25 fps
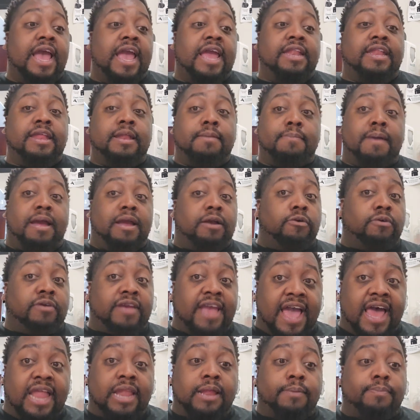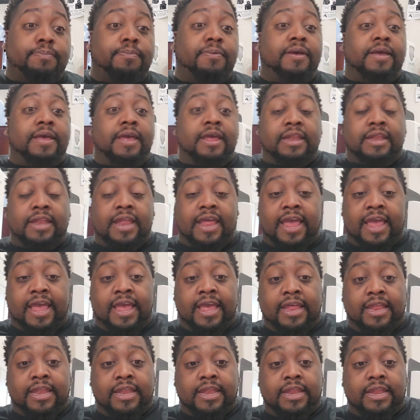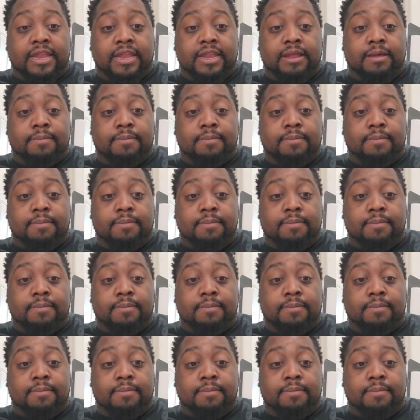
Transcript: and then Michael Gallup and